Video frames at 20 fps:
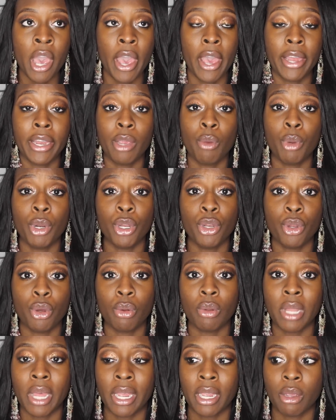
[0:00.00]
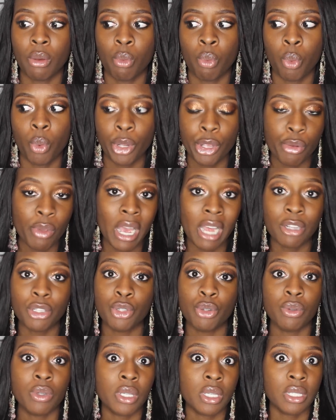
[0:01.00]
and they want to know like what you have
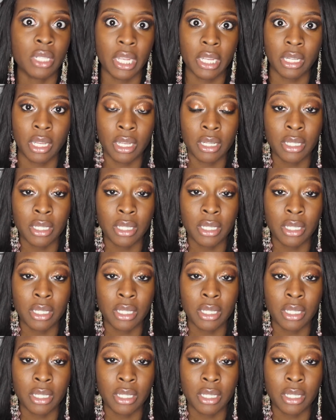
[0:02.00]
to do to take the